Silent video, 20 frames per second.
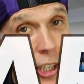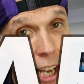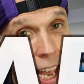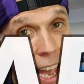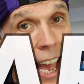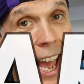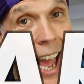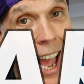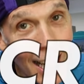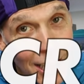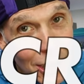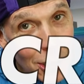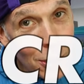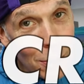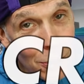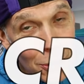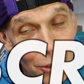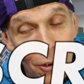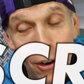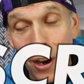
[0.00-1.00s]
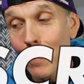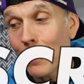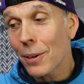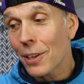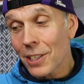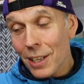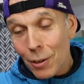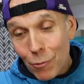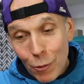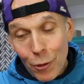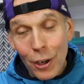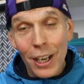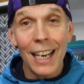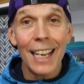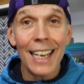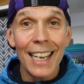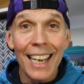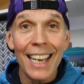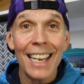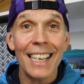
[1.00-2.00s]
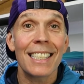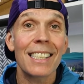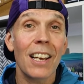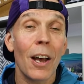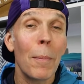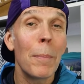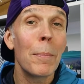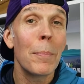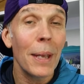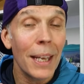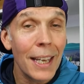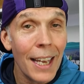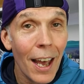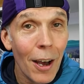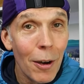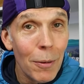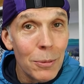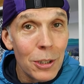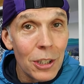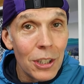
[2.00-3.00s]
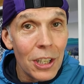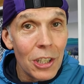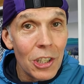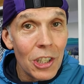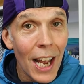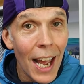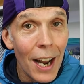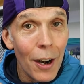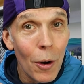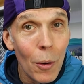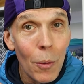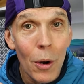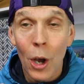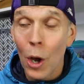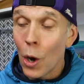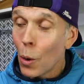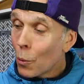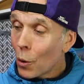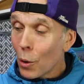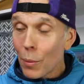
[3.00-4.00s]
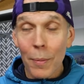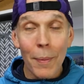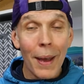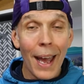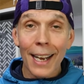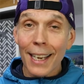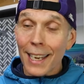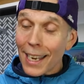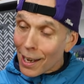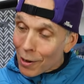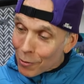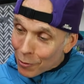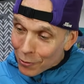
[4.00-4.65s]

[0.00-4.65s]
share, and subscribe, because it really is a big help to the channel. We'll be back here